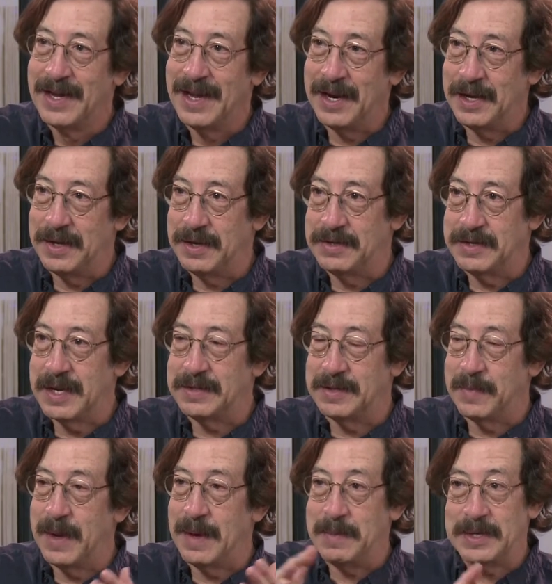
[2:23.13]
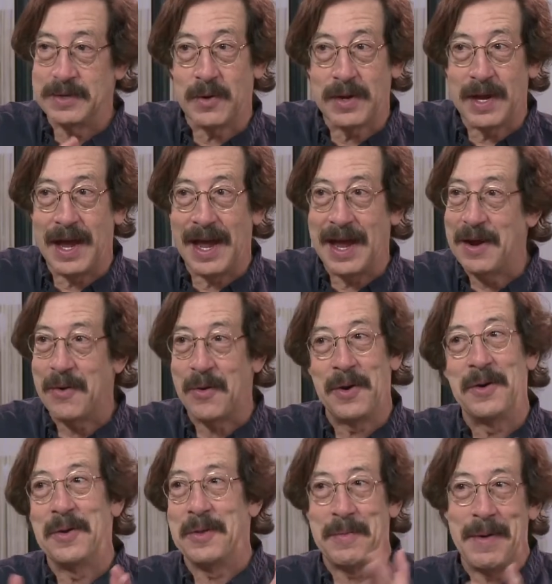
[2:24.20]
and it says the baby's okay, or
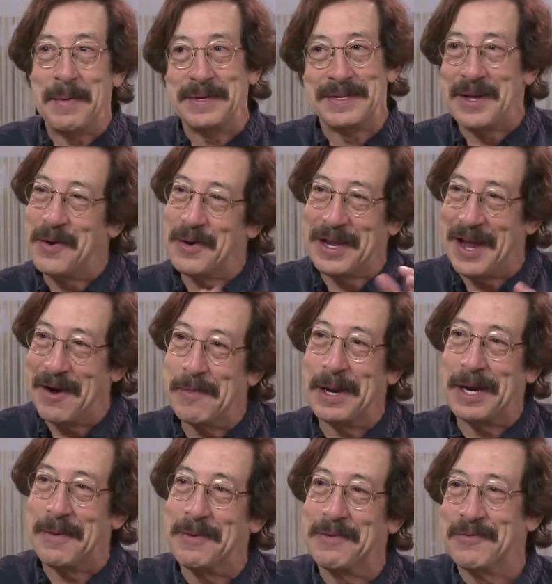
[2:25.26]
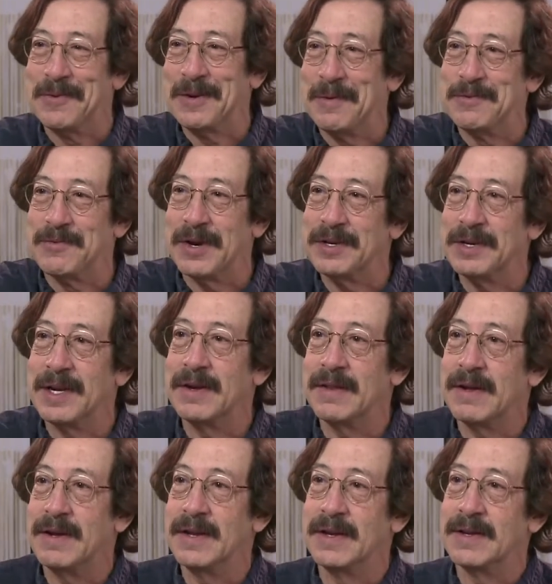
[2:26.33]
no, the baby's not okay, everybody comes rushing into
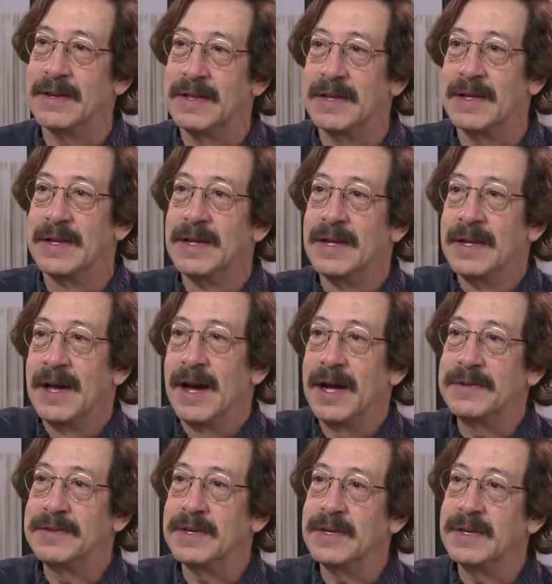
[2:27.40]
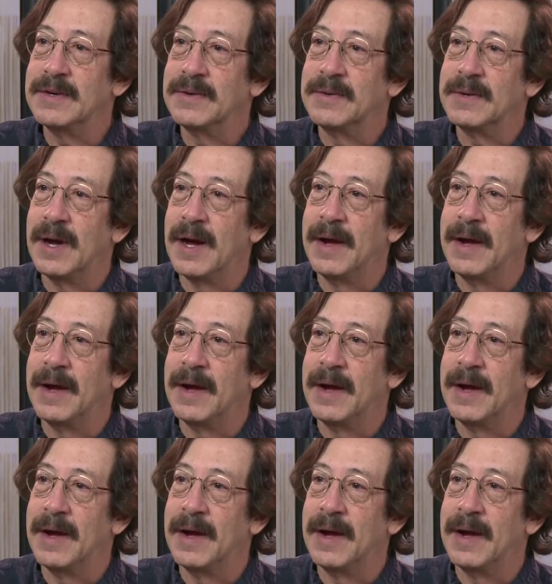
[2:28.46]
the mm-hmm. ICU.